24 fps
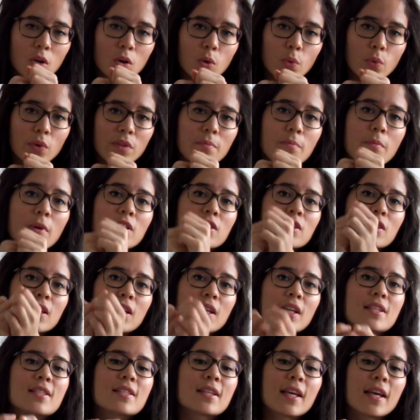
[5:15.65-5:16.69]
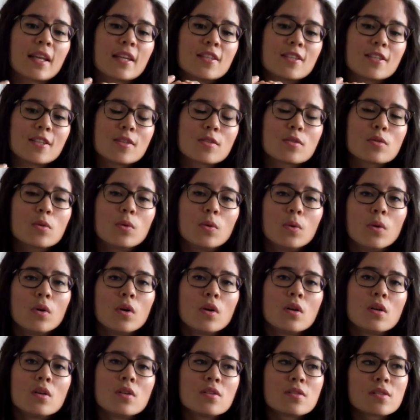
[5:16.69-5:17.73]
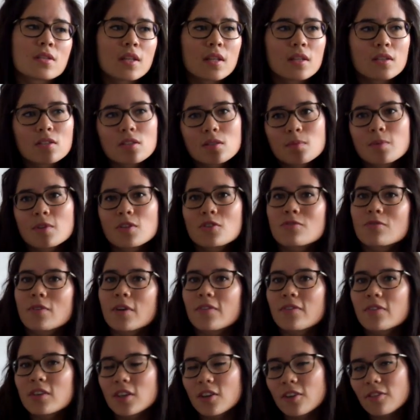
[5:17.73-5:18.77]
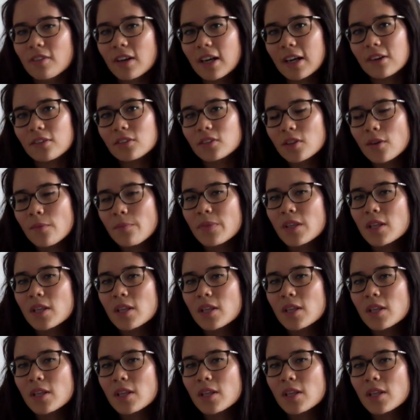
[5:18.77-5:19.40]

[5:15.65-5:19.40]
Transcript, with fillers: or with much kinetic energy at all. So they'll just be drifting around.